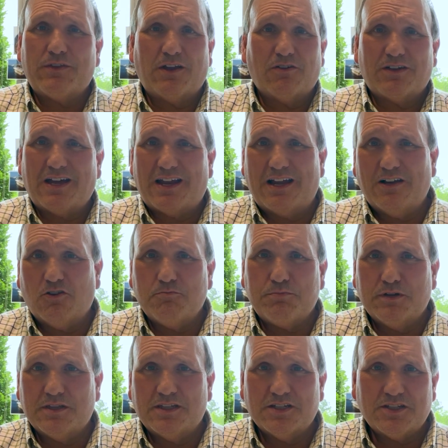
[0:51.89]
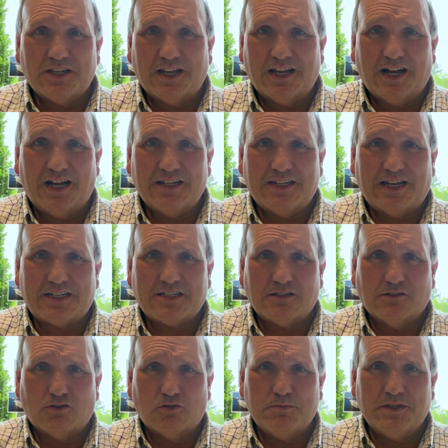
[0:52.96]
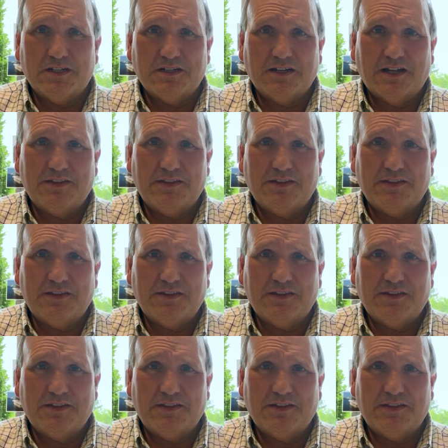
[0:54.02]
That'll kind of help put this in context a little bit,